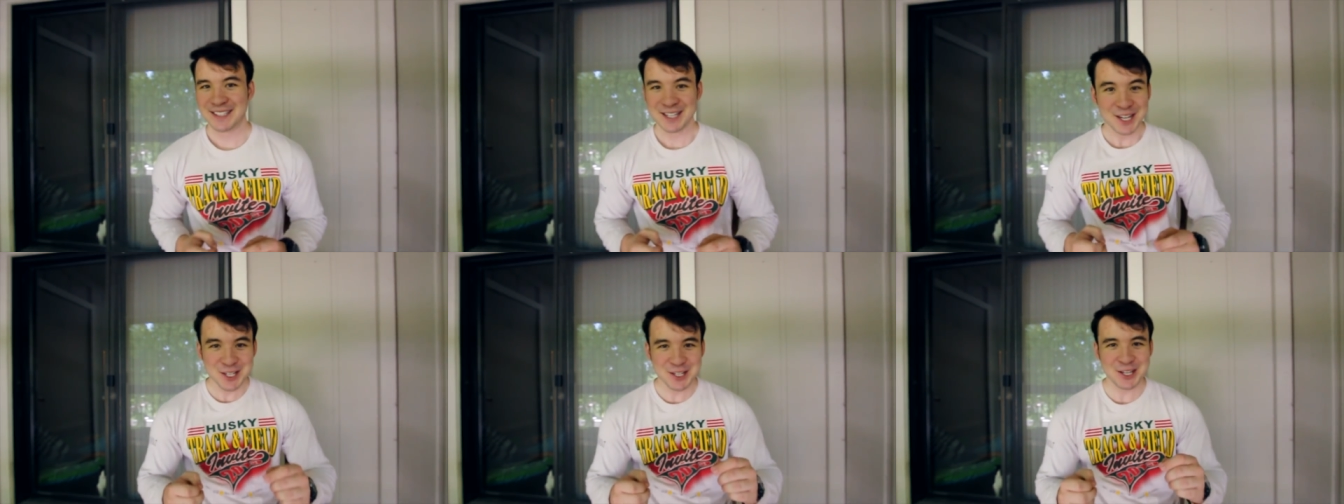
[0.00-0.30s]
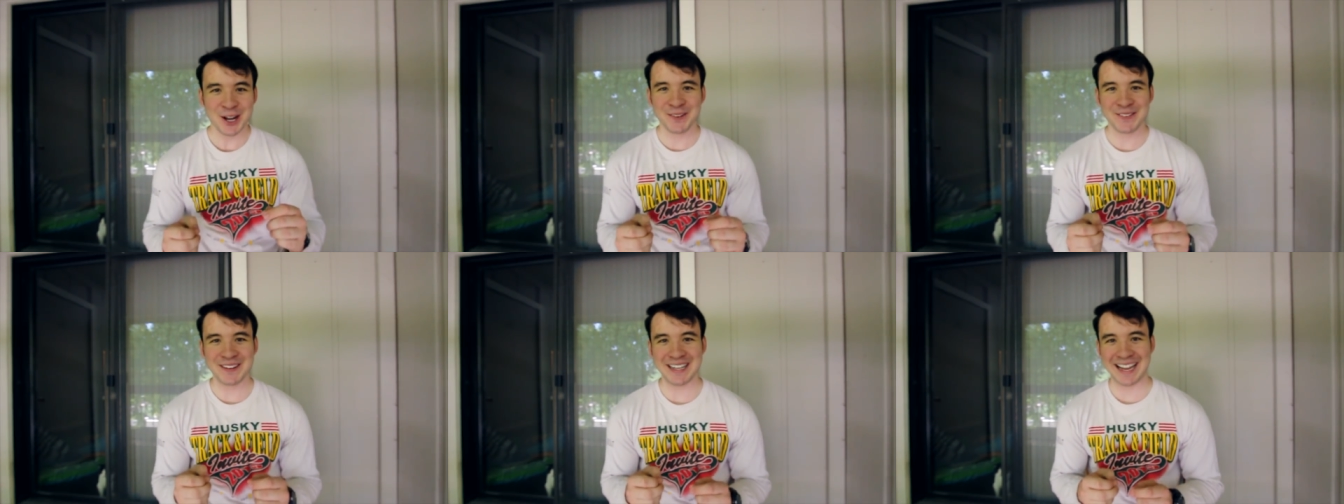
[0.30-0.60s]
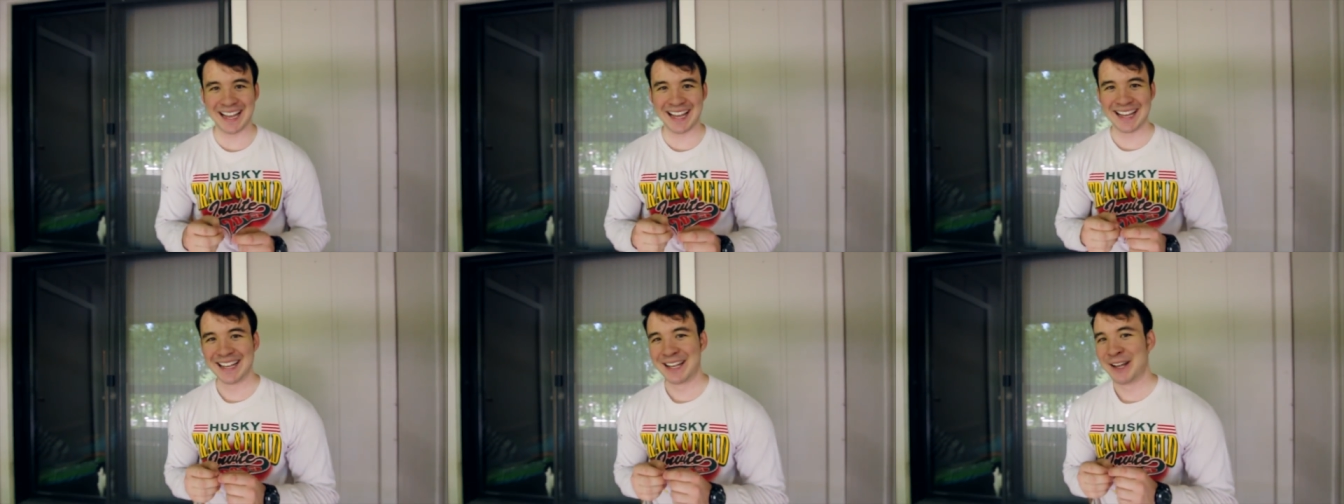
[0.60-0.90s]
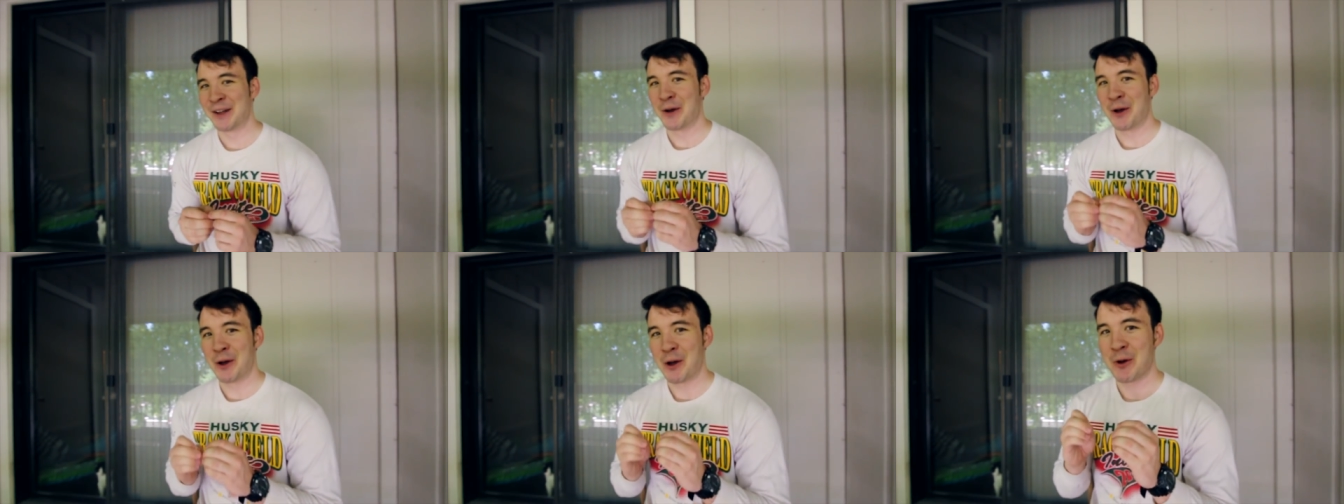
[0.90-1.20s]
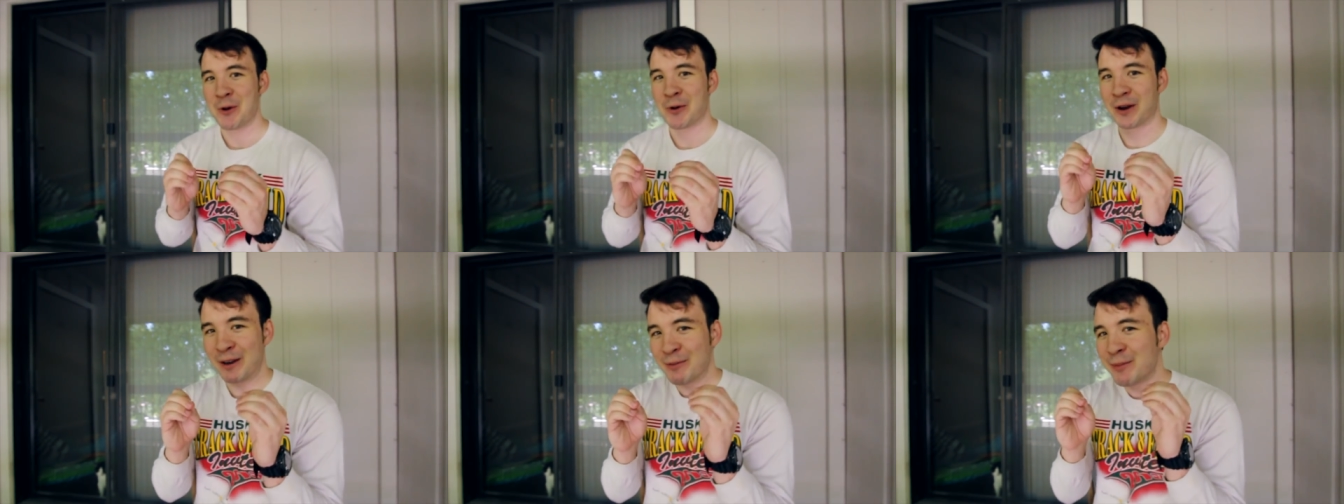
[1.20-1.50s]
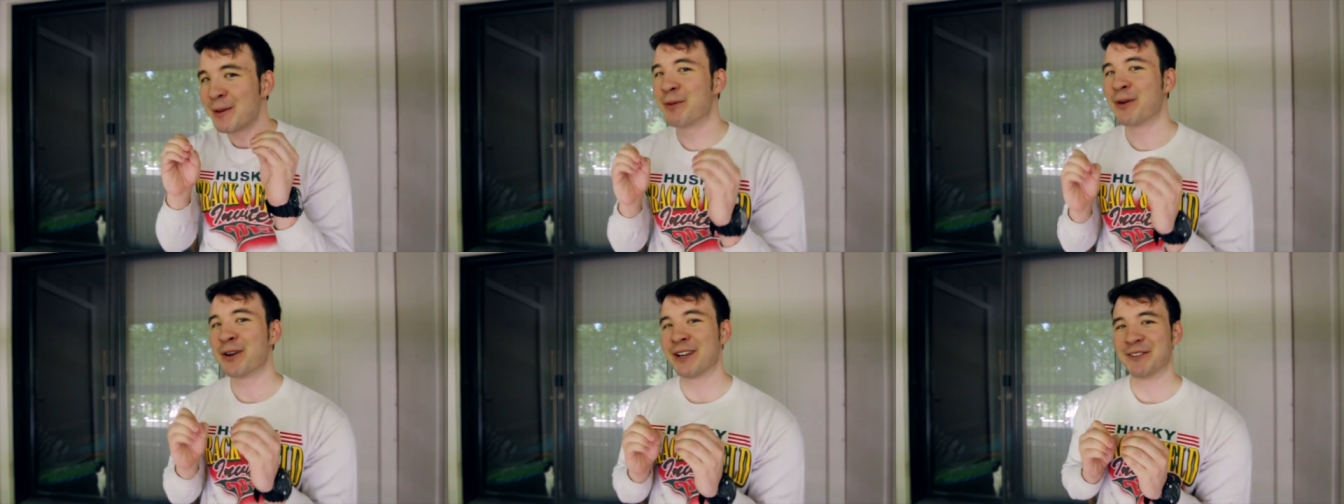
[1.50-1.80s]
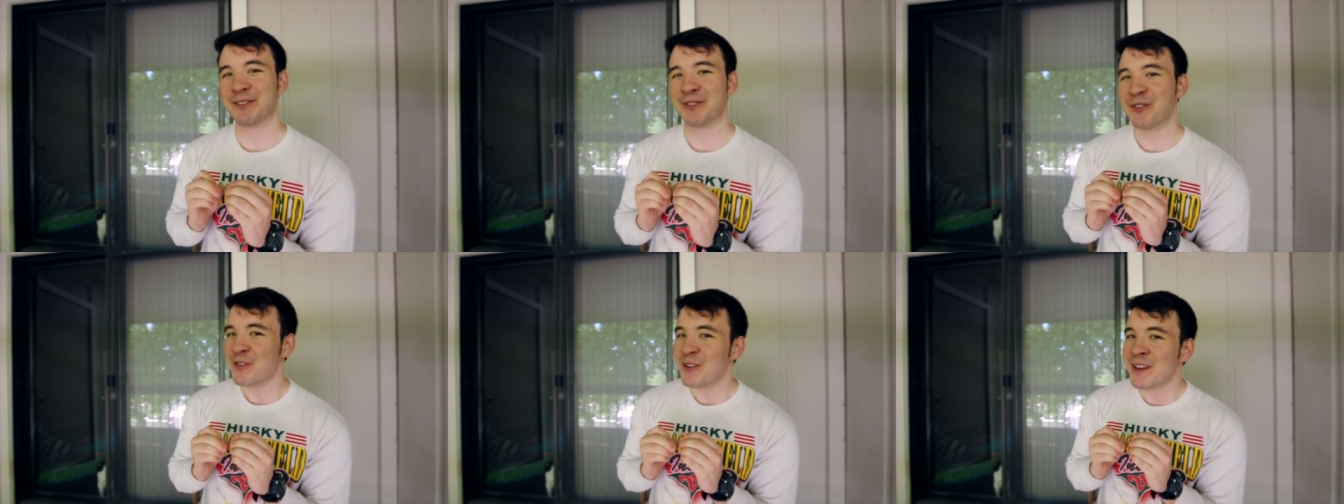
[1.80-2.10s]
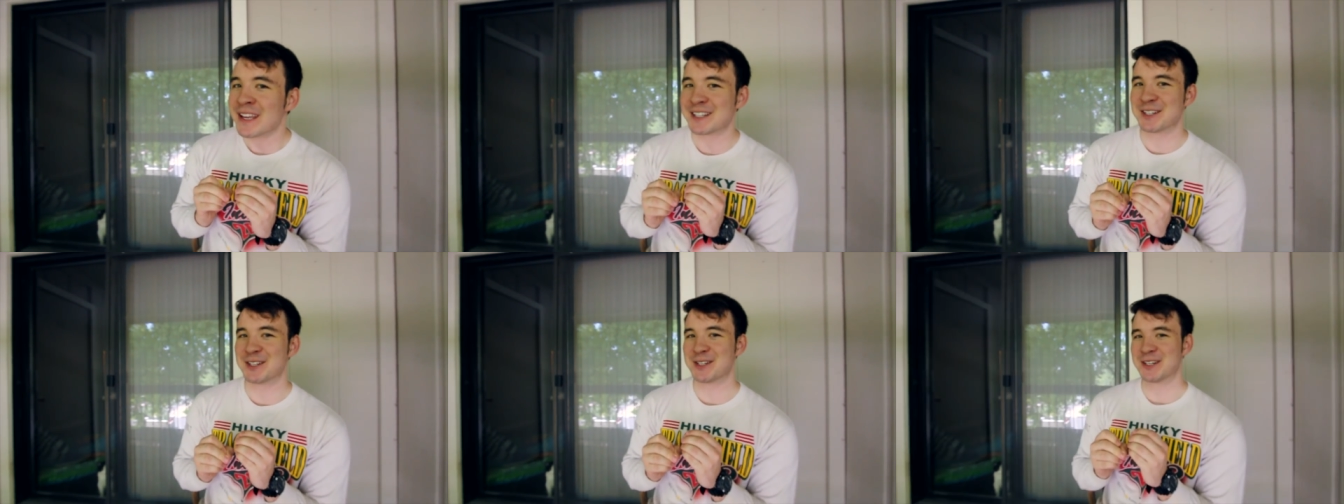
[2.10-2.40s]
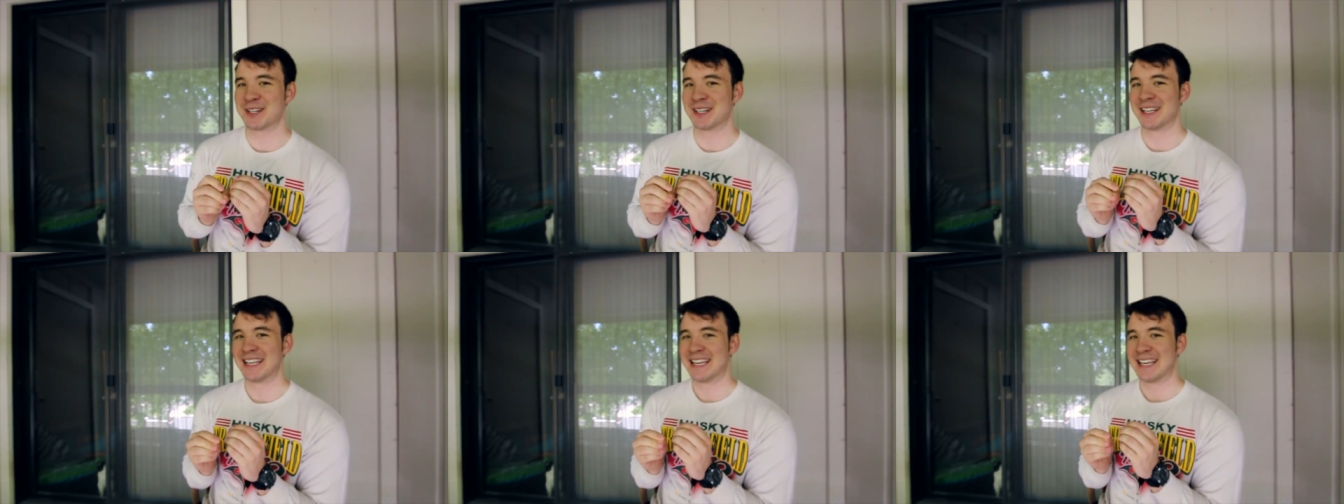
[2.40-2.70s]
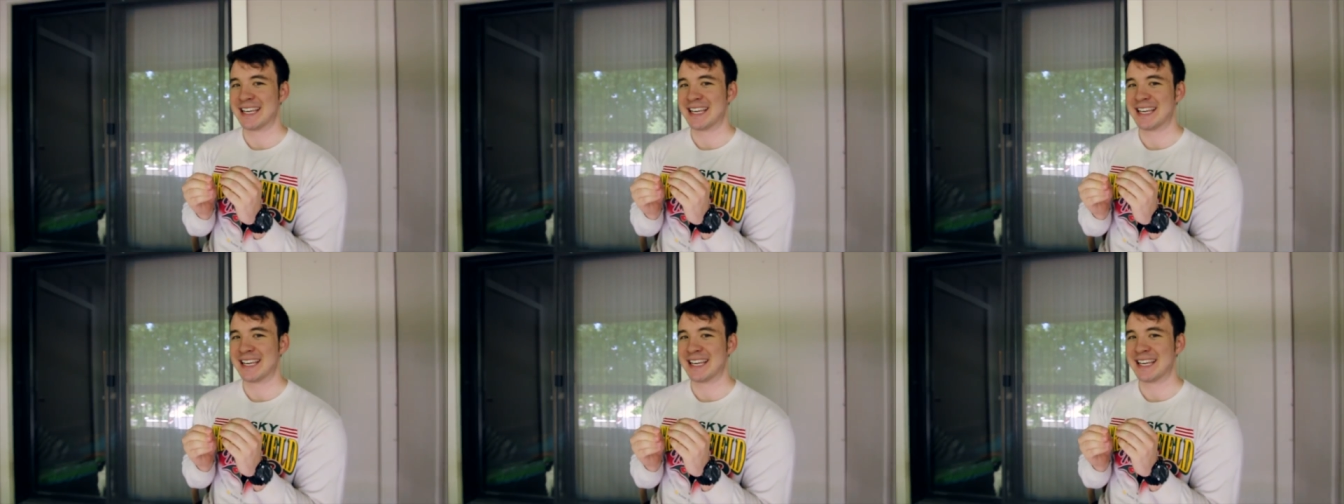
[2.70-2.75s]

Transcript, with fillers: shown ya, we're gonna be putting fish